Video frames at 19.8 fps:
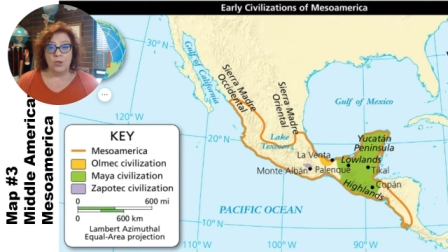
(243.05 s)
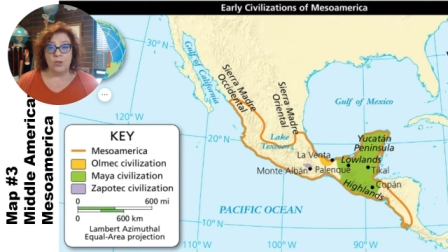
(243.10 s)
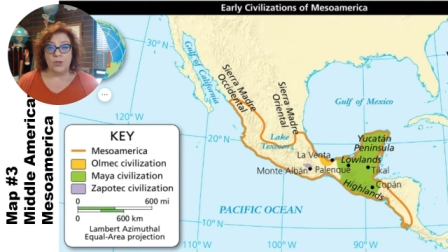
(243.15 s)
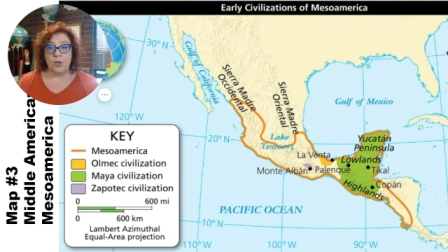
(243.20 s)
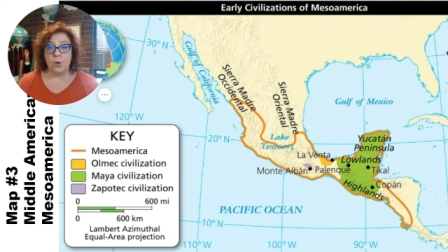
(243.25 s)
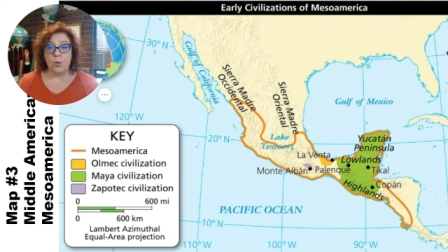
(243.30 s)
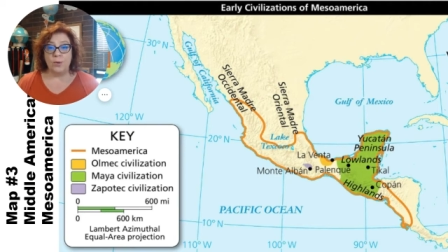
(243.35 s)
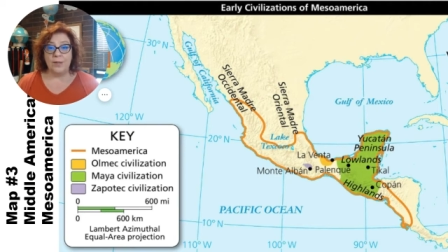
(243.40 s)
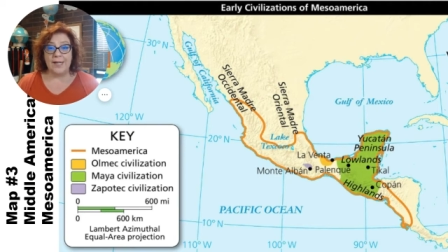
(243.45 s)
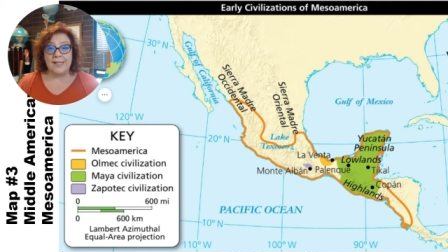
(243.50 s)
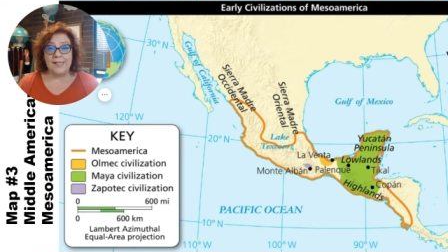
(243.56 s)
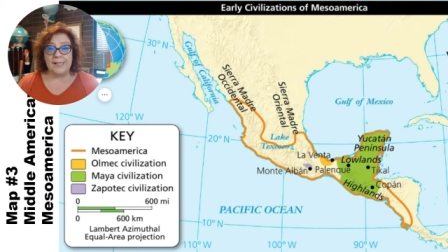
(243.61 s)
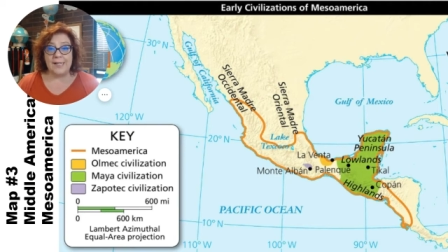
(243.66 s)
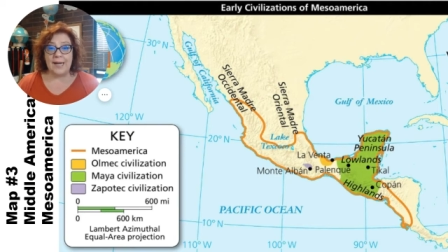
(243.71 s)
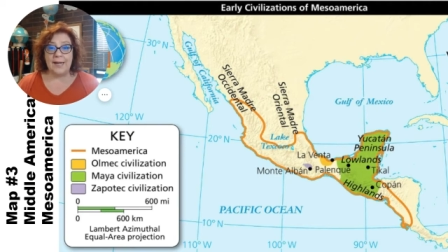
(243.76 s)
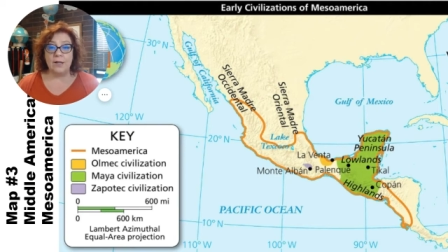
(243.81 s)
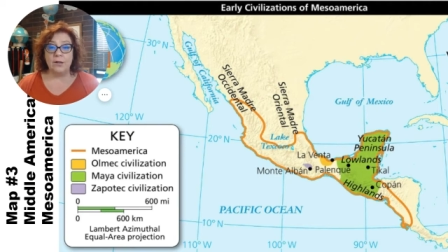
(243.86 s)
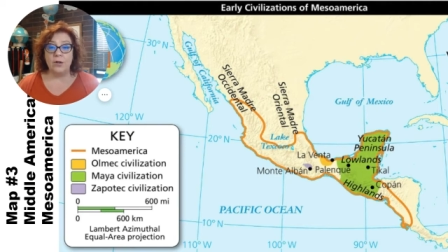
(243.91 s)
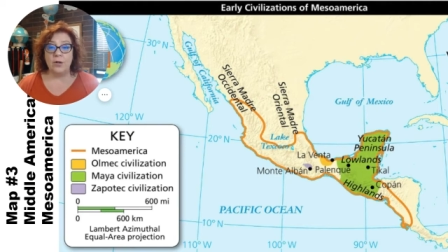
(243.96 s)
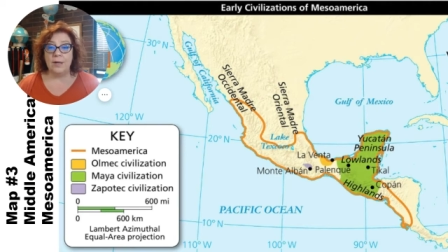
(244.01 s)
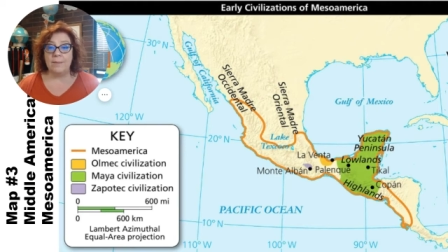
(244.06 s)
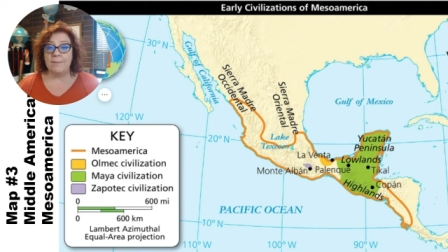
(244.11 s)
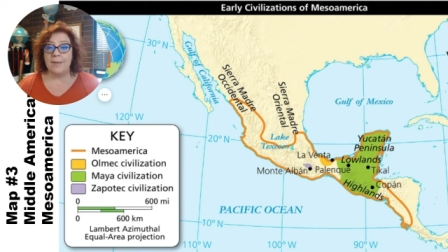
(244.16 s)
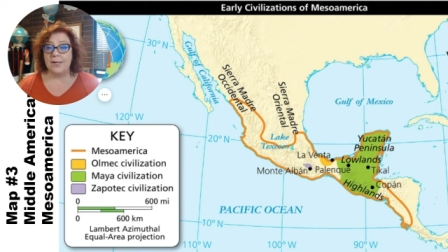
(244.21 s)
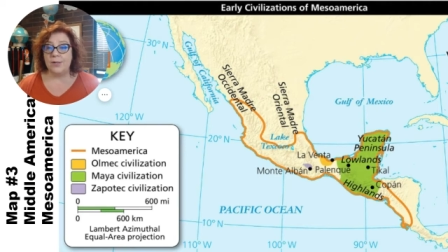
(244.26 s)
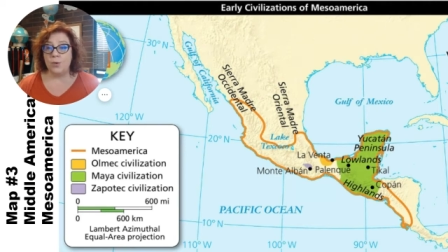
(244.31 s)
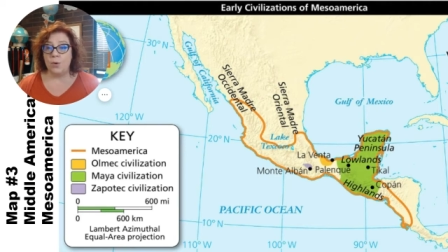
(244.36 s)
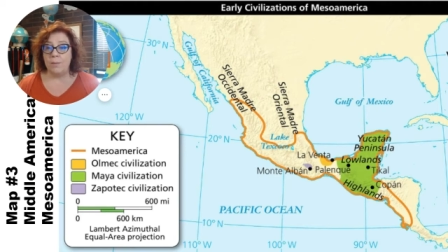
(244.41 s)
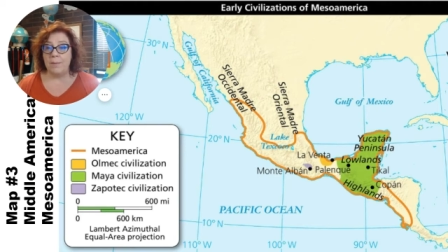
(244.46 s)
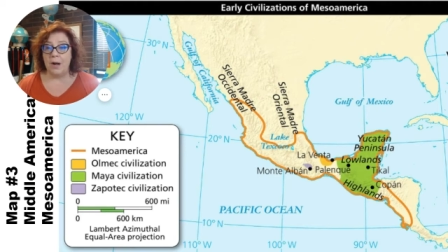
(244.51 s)
So let's take a look at
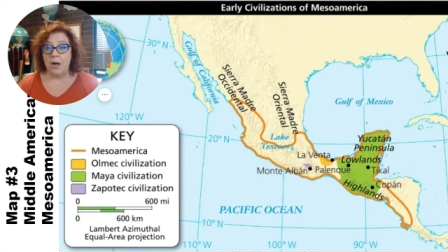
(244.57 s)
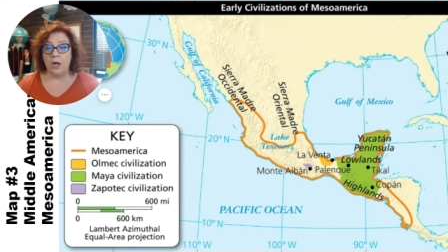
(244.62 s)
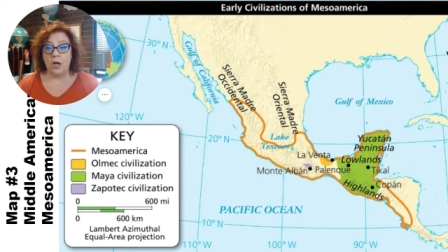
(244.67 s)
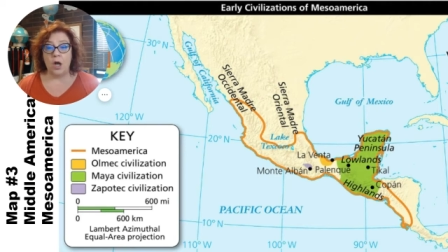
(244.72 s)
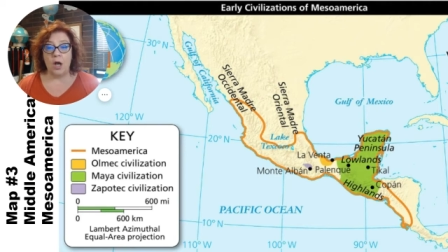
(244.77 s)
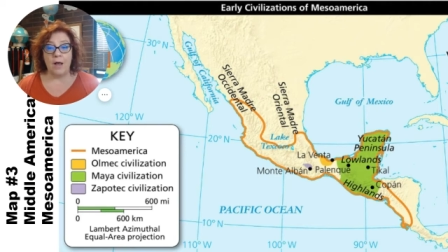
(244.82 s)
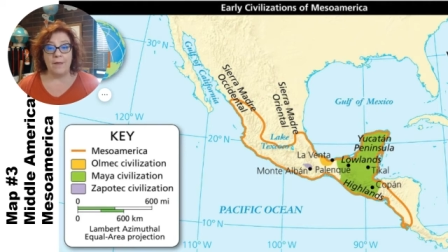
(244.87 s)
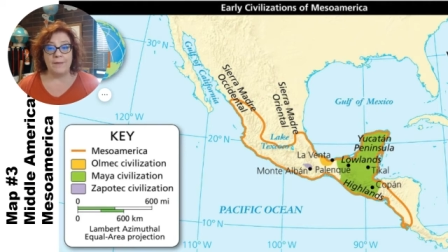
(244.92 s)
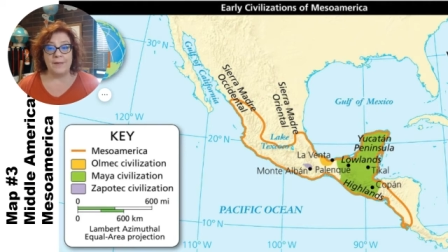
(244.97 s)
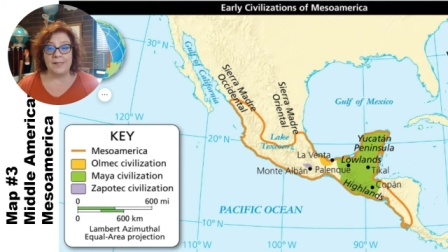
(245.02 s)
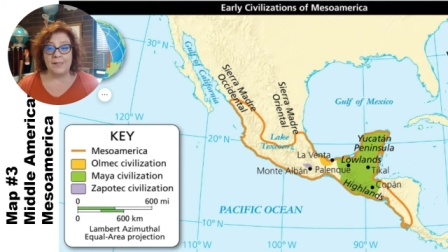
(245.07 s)
Mesoamerica on